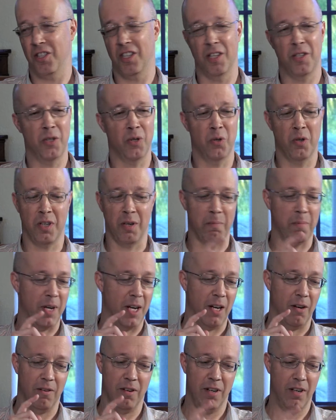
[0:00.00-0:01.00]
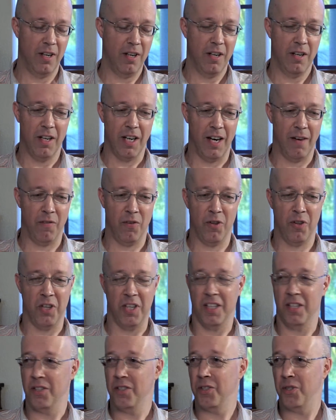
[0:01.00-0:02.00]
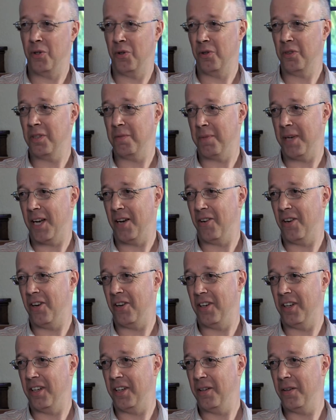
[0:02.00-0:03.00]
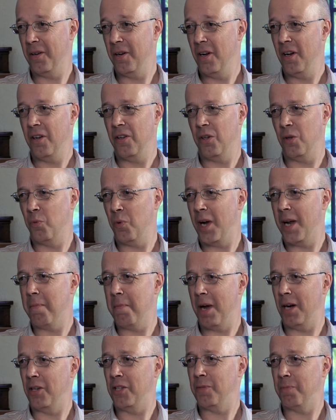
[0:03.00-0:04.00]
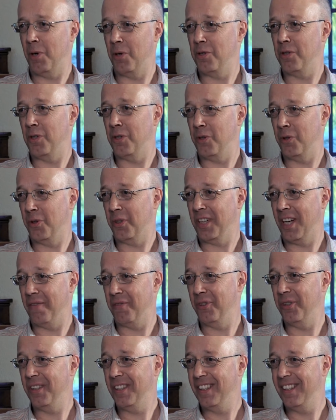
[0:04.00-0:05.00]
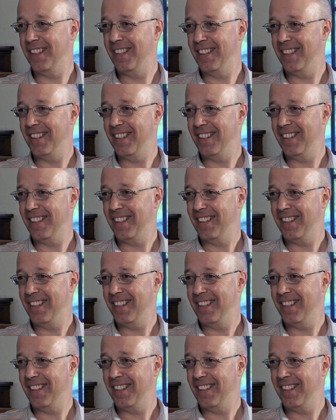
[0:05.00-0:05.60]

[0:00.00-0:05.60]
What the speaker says: They talk about everything is talked about on the way men are supposed to talk level. Right?